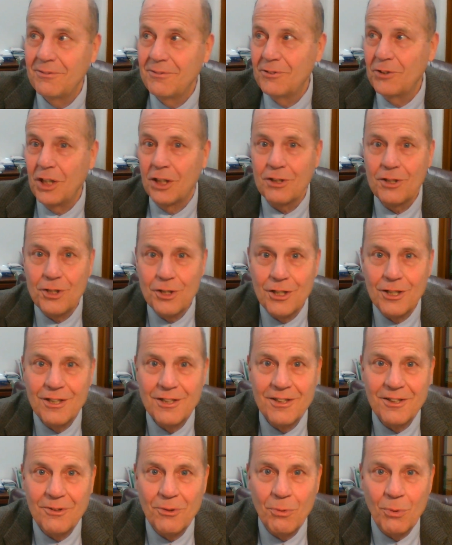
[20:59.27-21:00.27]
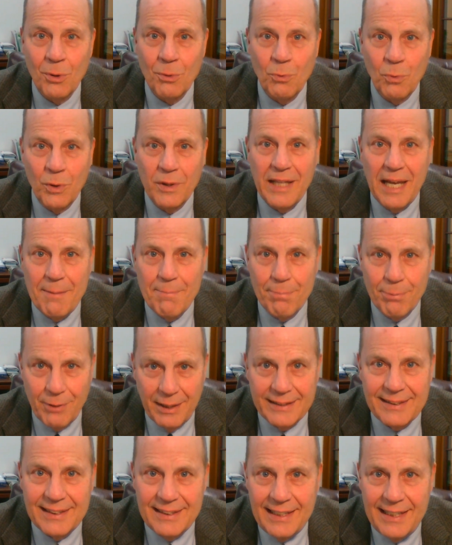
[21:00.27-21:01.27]
juncture? Were, were they
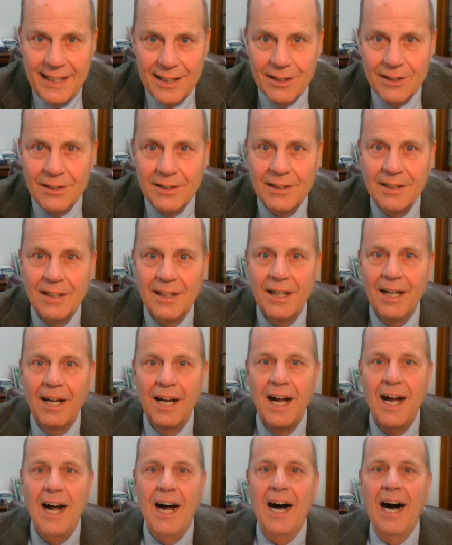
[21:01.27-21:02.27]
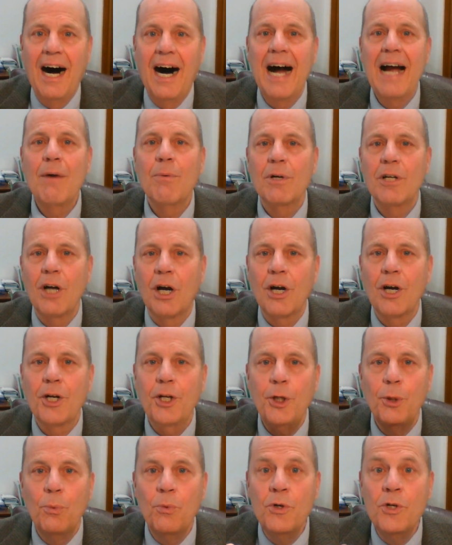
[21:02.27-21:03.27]
present here? I would
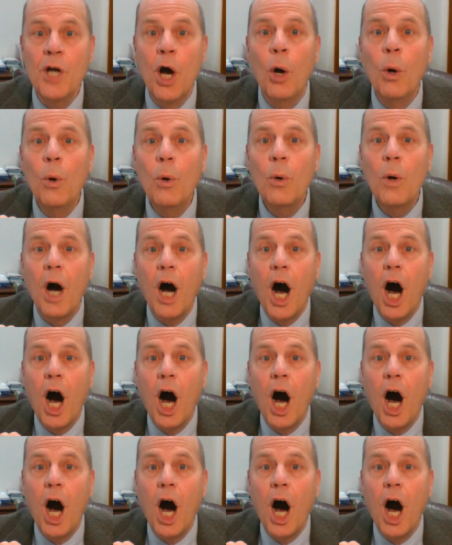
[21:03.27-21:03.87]
argue no,